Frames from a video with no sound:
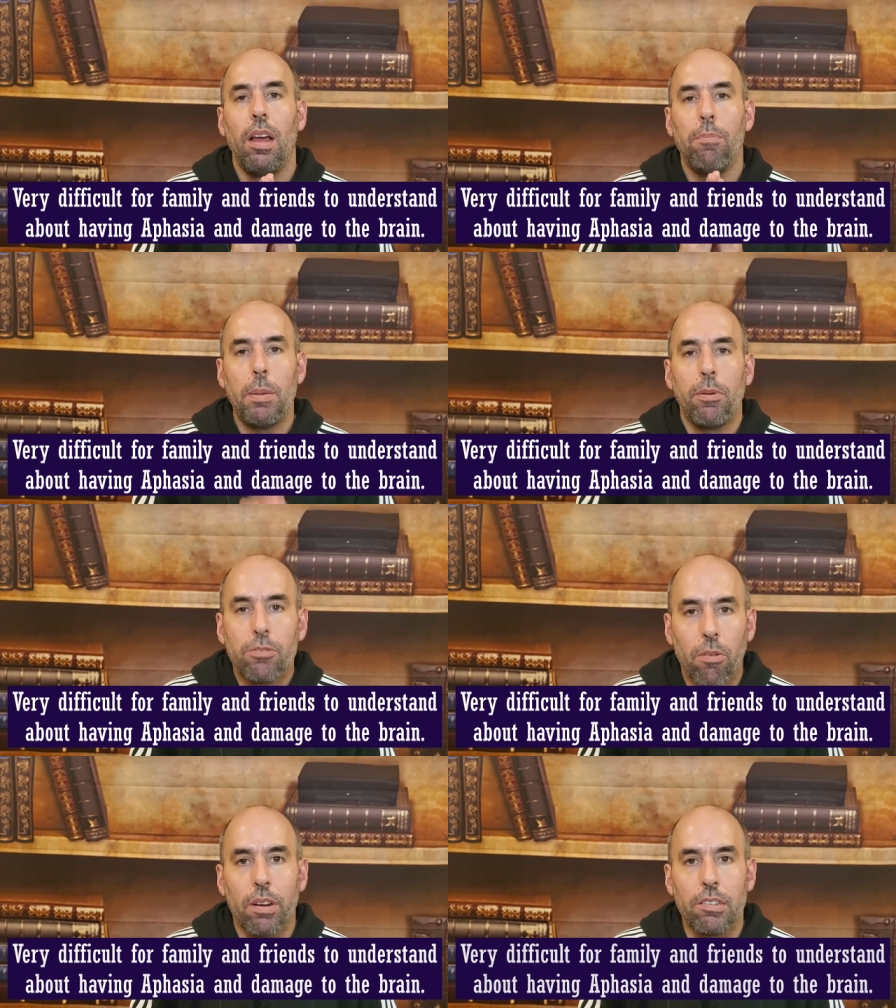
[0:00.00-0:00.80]
People
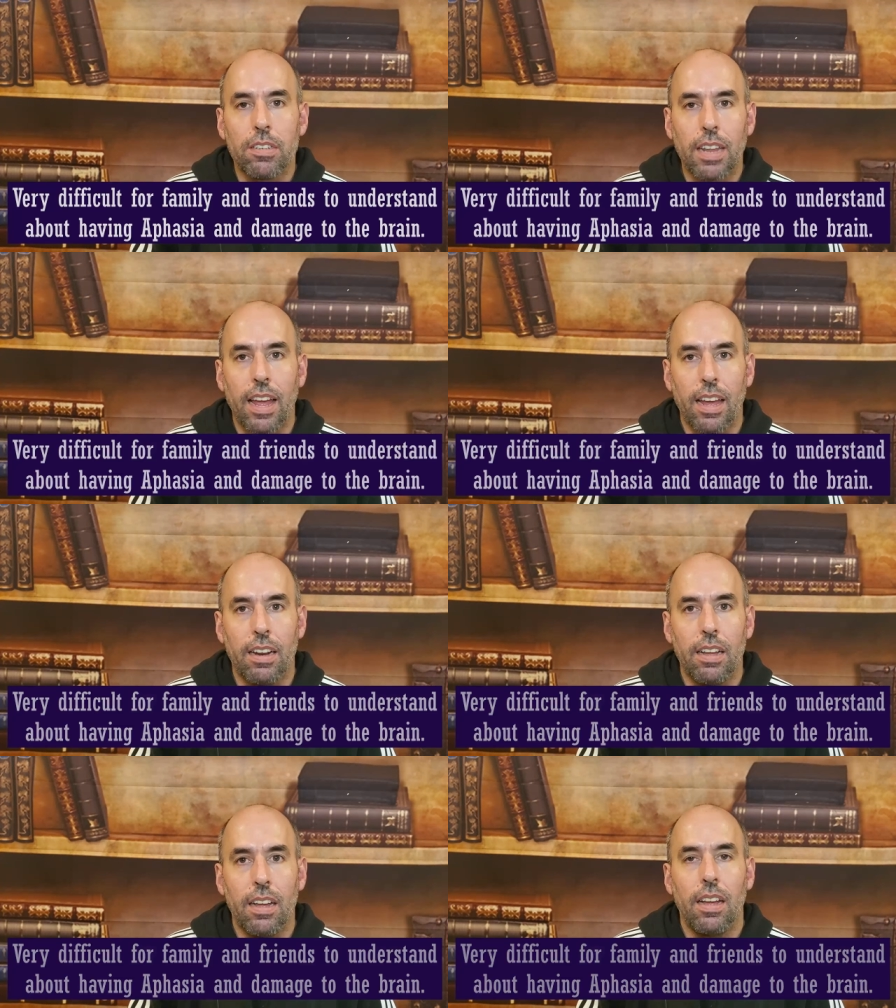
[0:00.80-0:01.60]
don't understand.
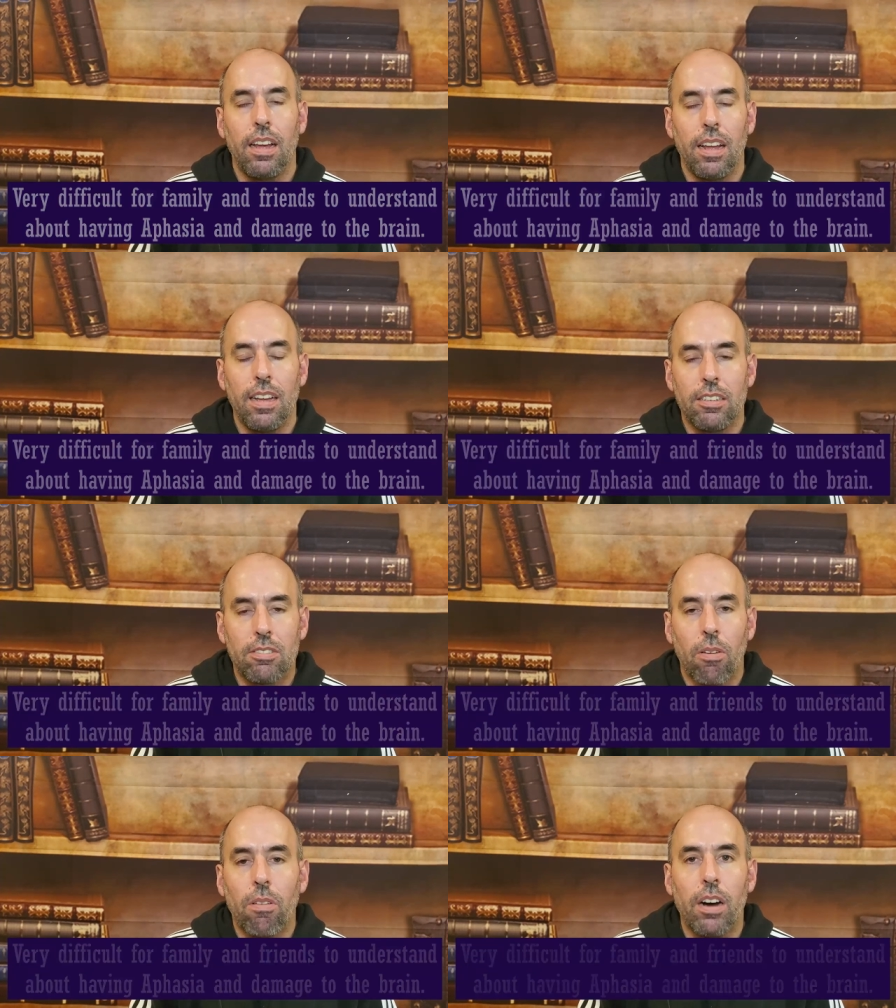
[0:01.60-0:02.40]
Just
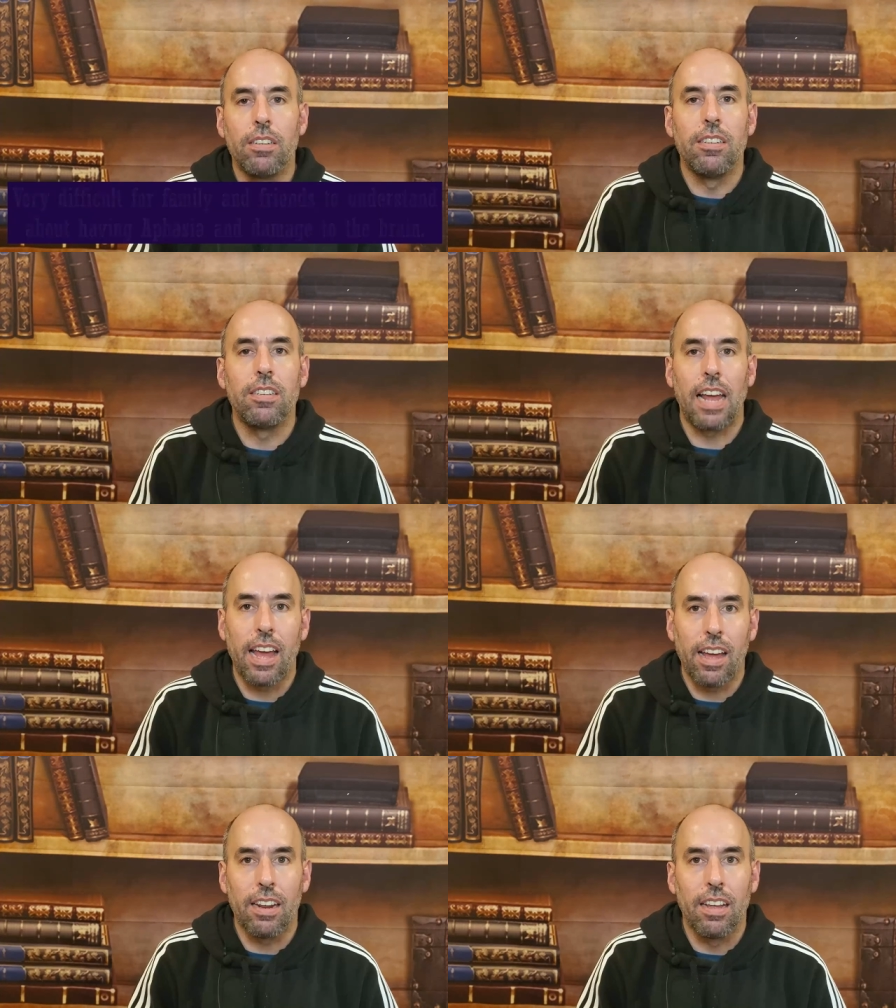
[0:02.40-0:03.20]
don't
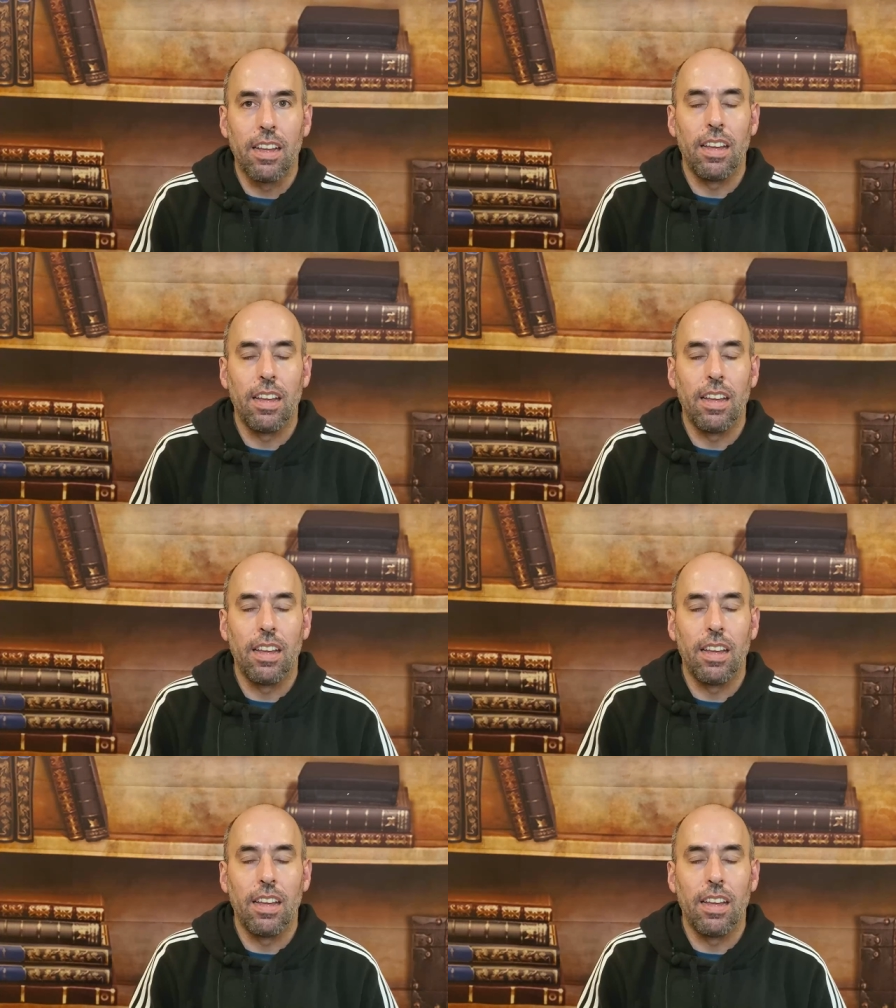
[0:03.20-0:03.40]
understand